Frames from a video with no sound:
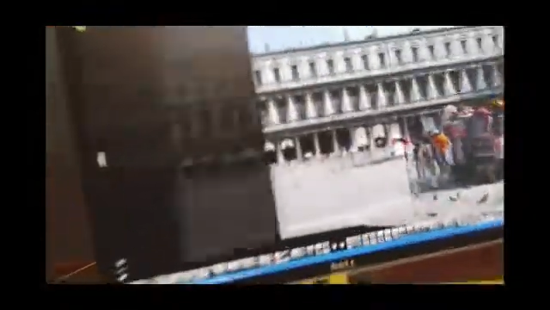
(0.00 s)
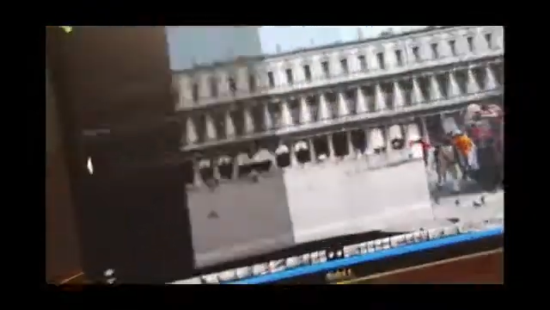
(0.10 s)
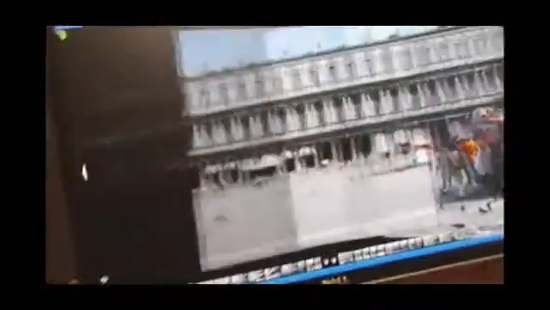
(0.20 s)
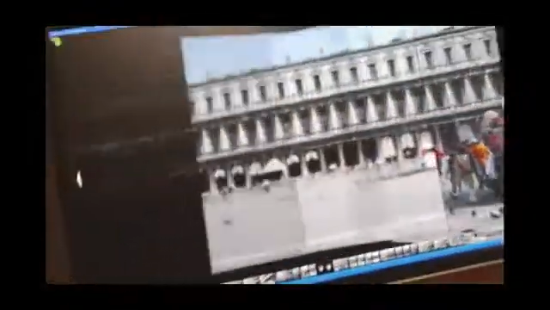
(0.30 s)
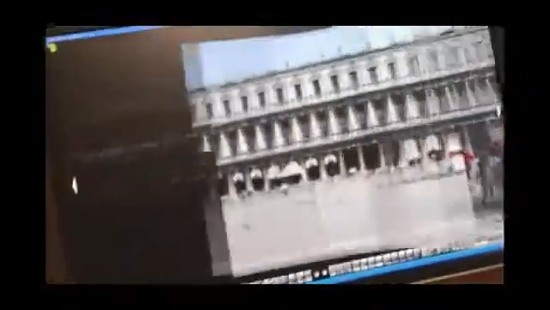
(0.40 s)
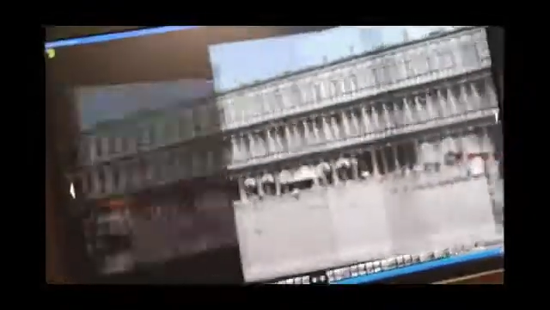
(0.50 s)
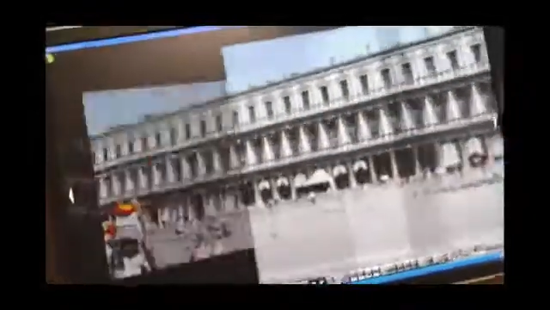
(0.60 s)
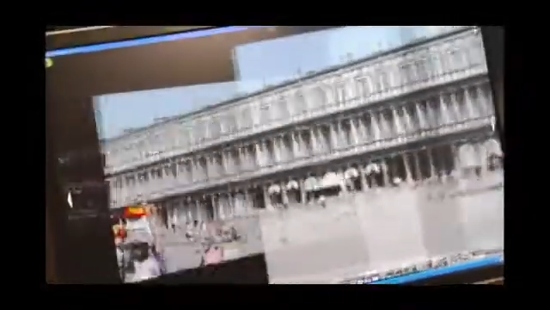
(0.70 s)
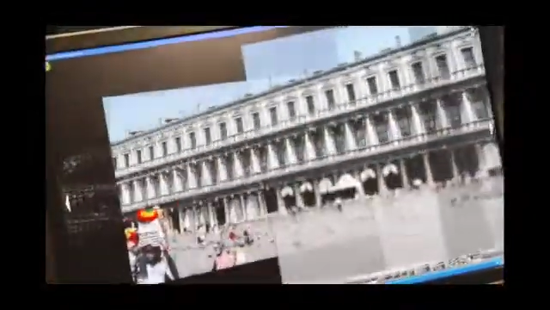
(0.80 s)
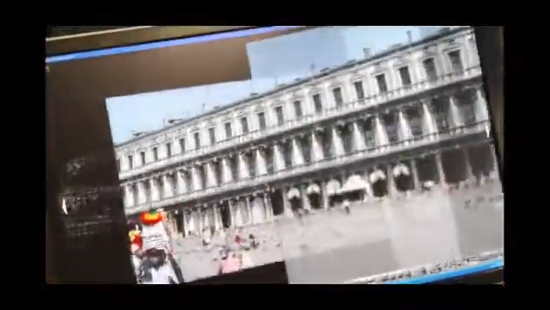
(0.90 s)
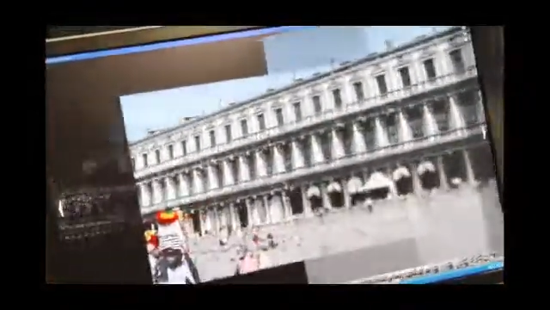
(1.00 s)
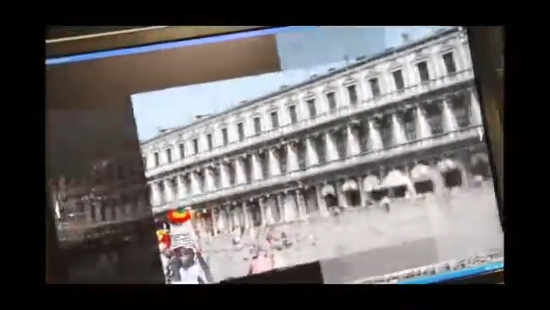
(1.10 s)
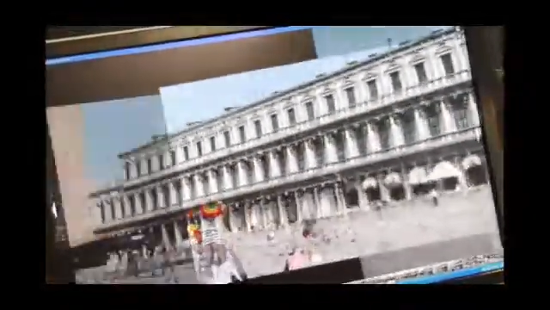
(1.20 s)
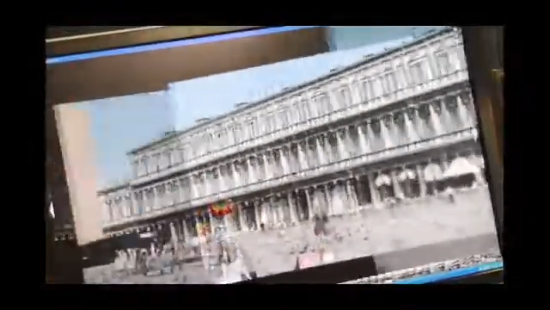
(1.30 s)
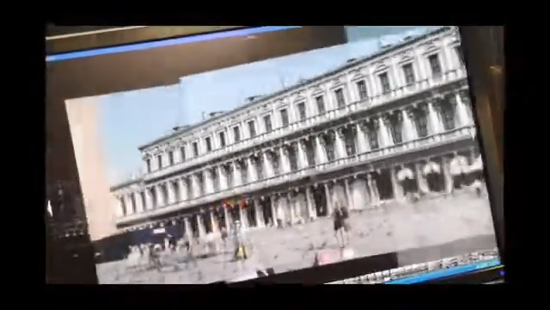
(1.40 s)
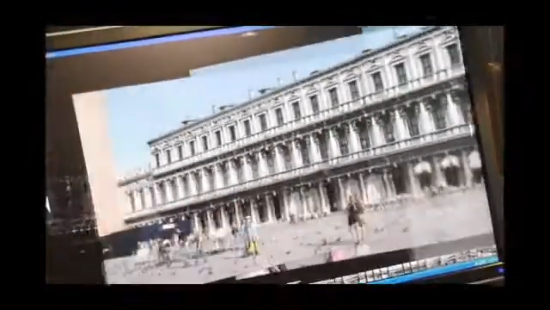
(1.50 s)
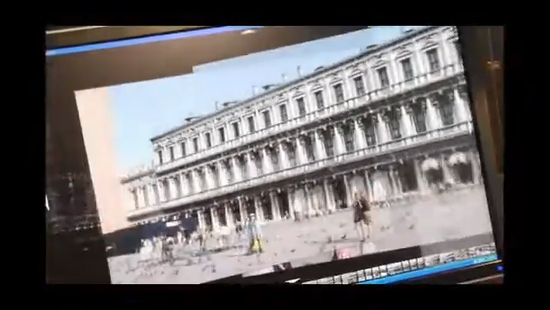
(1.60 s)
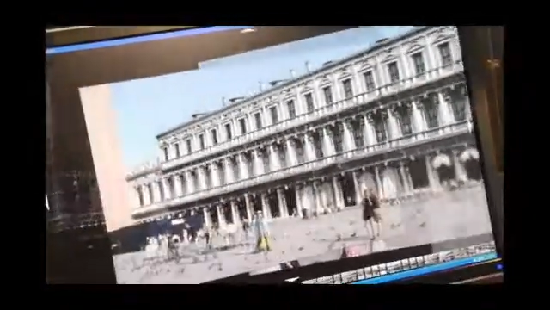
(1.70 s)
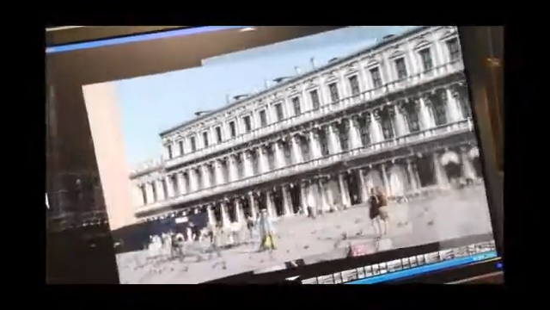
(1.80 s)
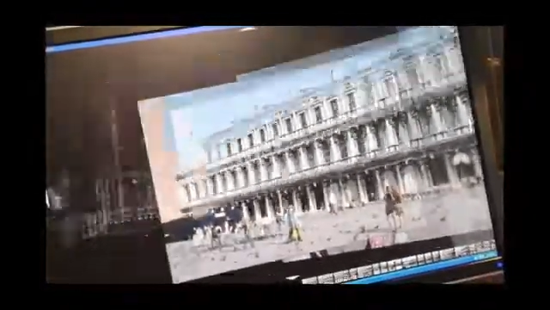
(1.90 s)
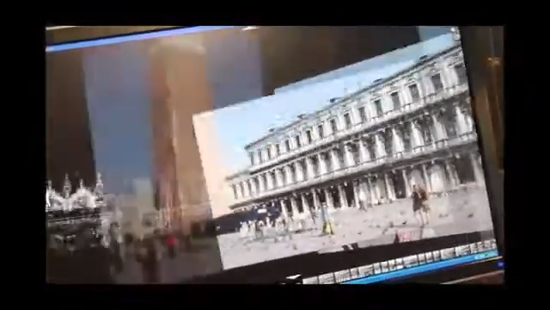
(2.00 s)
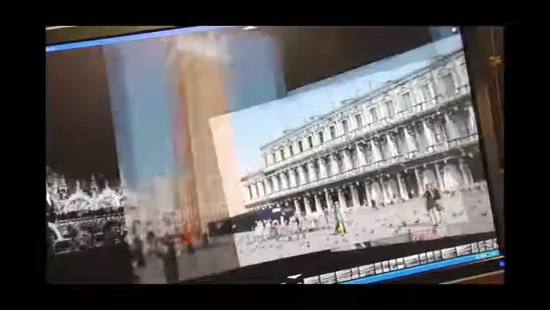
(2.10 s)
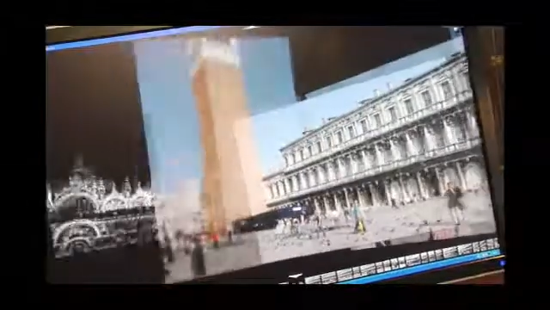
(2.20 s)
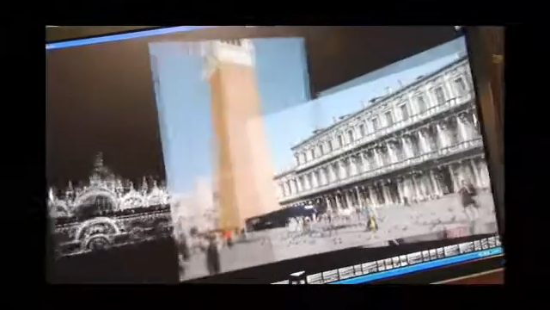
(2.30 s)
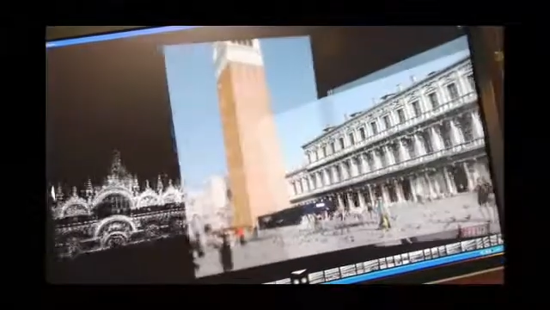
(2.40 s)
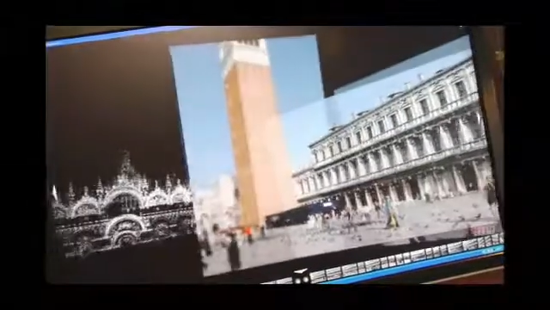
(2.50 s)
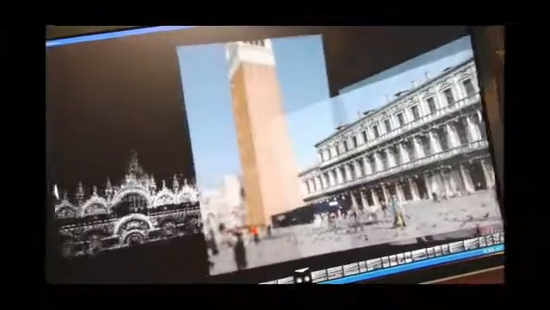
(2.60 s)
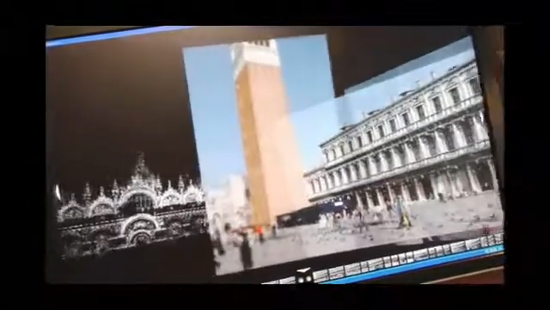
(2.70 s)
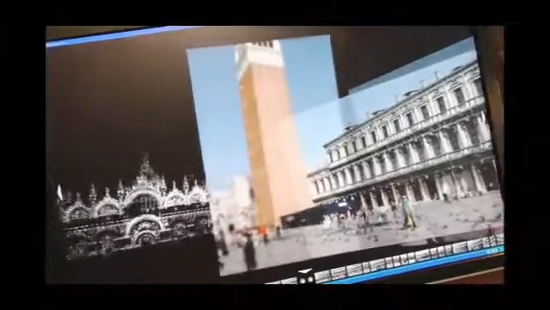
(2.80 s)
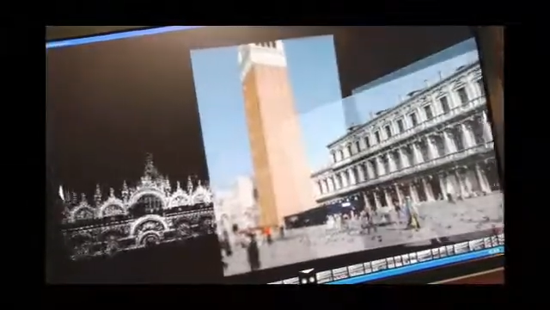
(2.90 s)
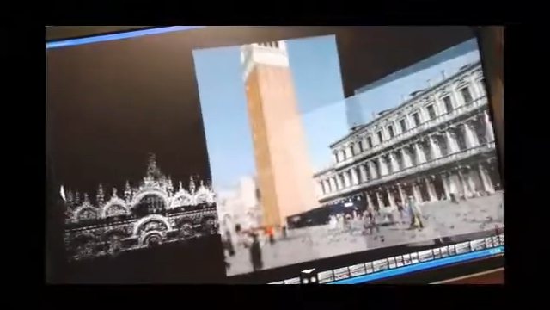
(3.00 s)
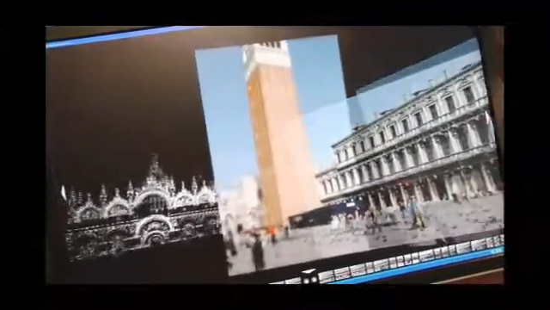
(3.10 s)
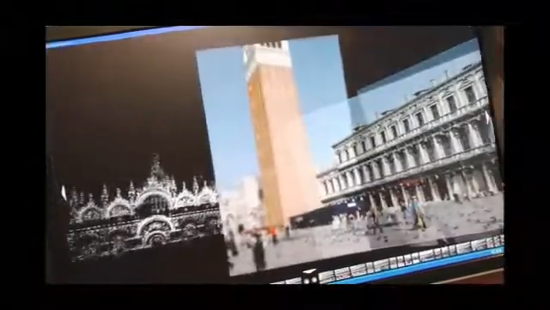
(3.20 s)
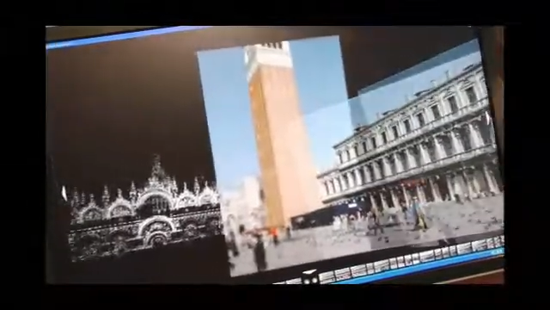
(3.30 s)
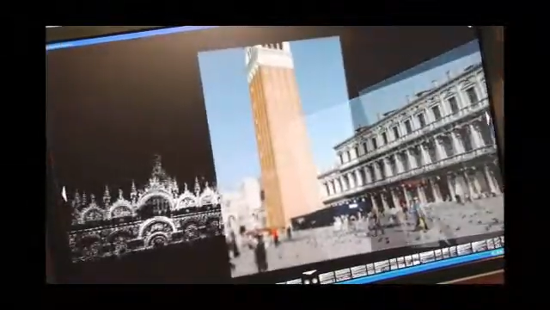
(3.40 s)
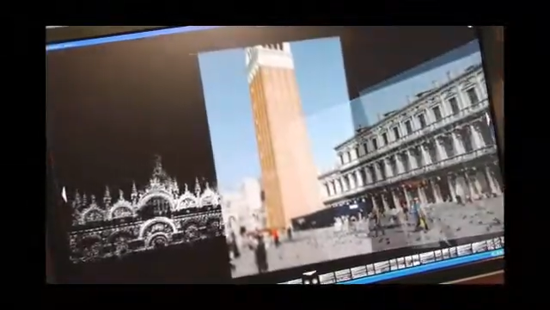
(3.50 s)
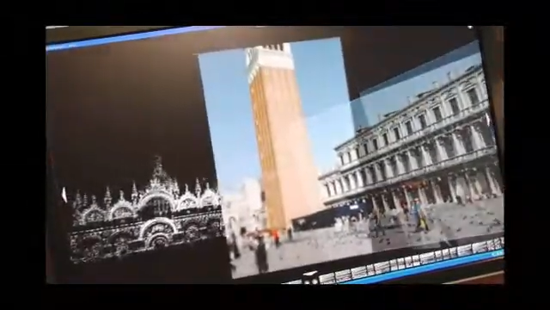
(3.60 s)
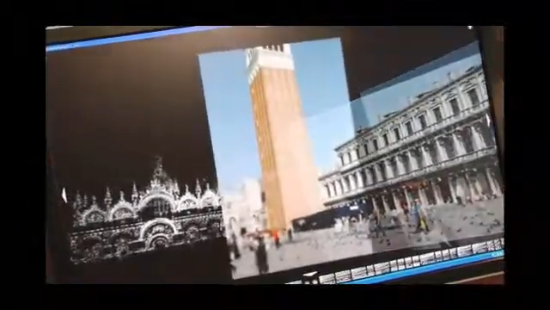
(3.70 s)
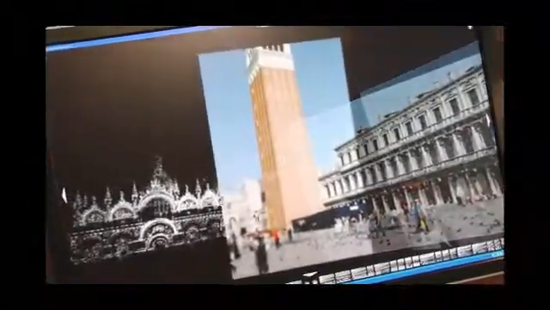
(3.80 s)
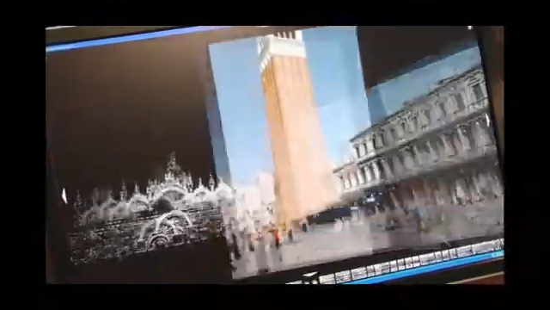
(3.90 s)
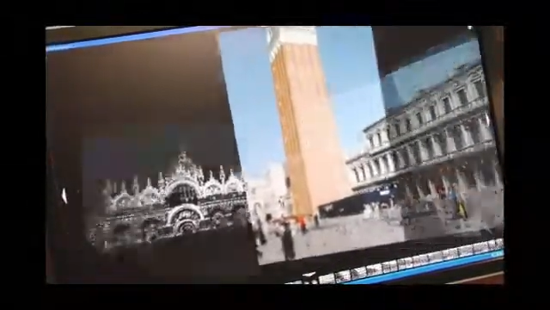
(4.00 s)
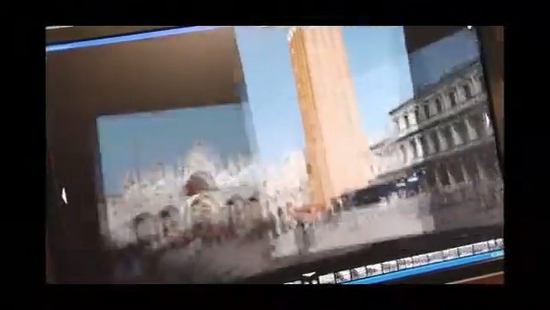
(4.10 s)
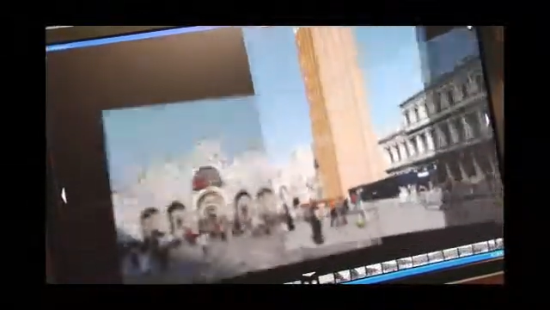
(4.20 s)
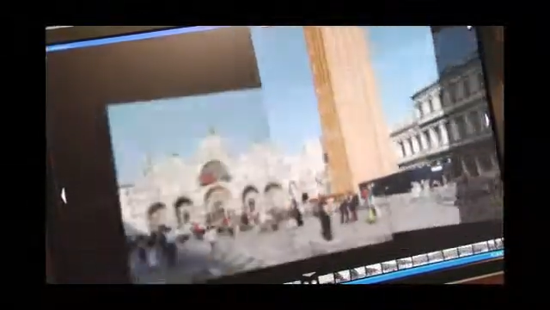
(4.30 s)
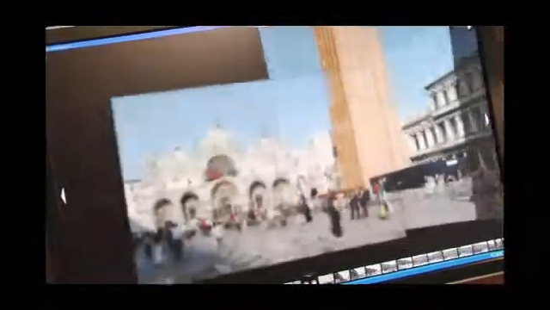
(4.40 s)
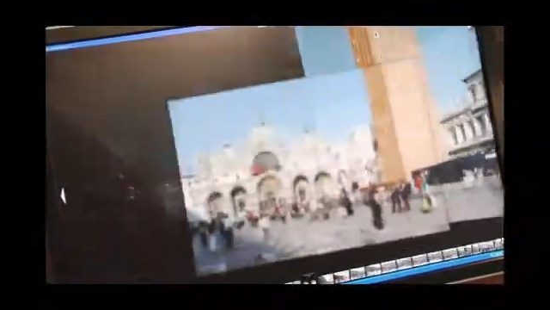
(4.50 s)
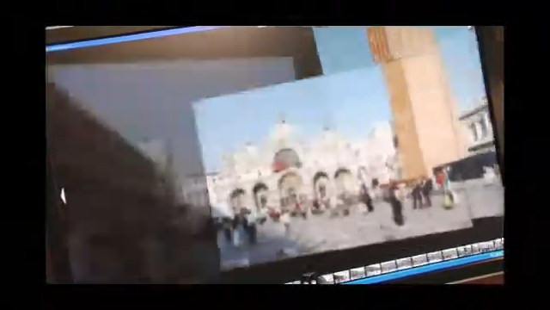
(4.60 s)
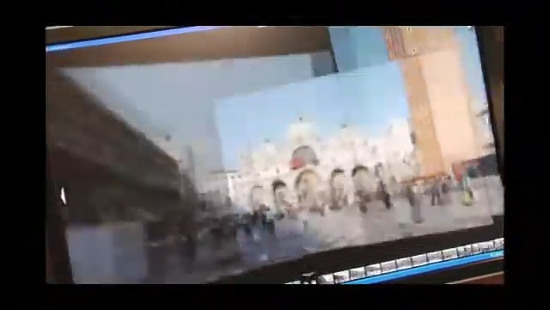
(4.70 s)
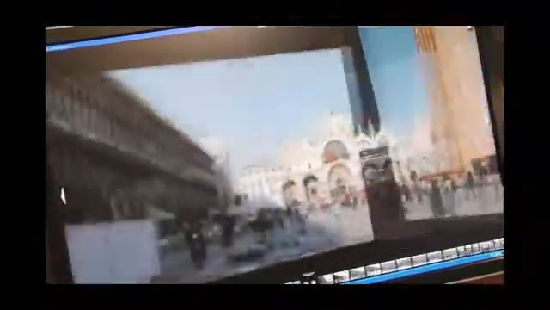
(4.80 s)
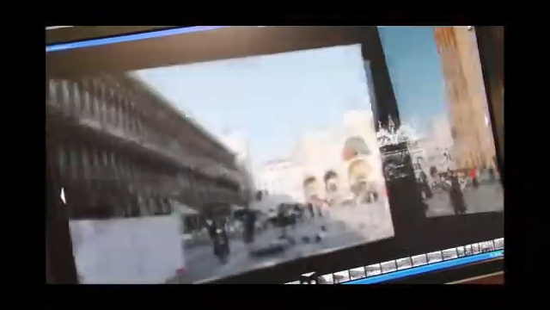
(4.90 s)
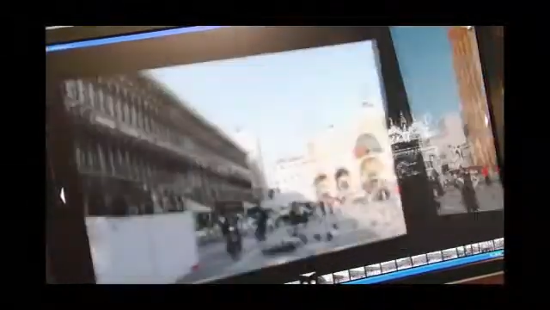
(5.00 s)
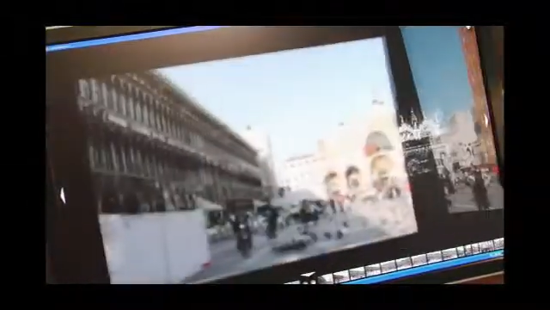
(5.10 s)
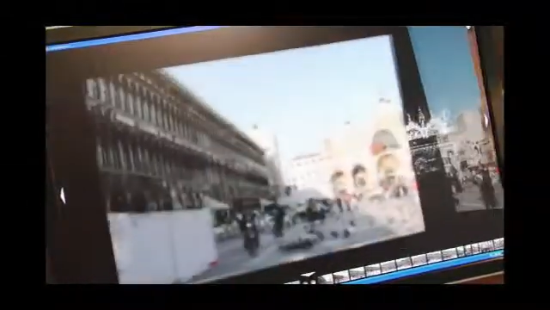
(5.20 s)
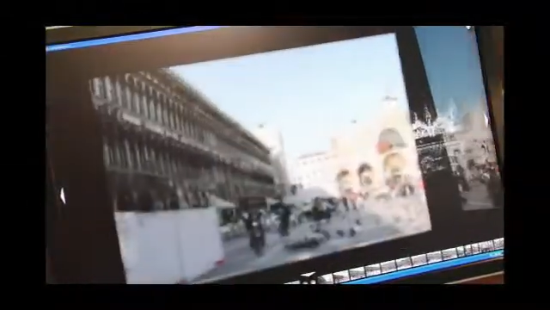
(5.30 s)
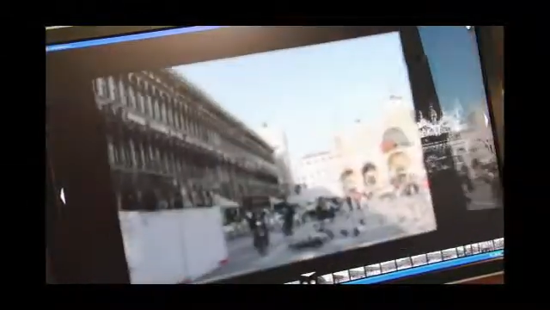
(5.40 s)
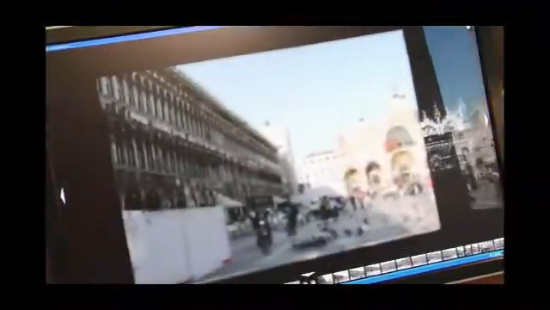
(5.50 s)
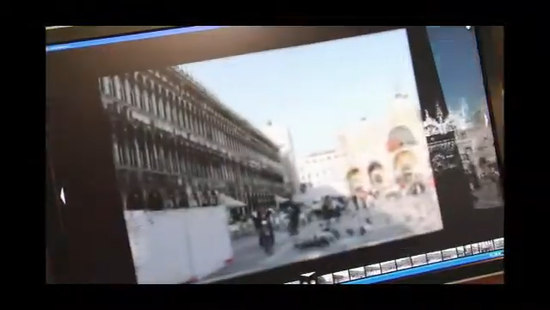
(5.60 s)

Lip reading: [unreadable: no face in view]